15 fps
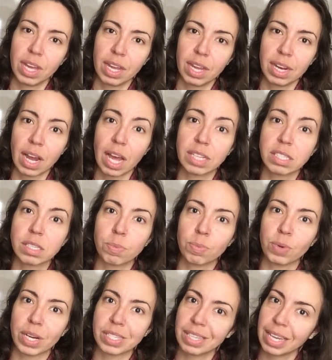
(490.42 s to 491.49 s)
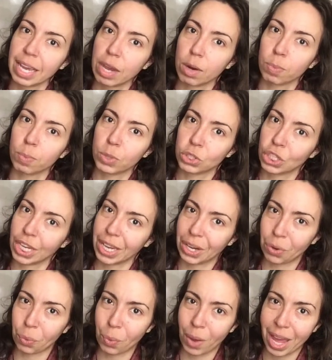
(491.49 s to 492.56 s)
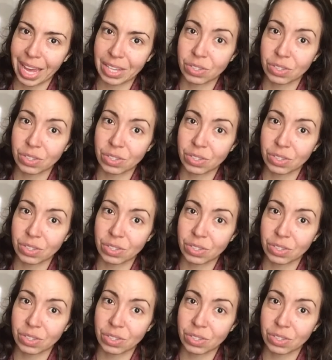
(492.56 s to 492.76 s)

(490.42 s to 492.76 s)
not suppressing it or pushing it away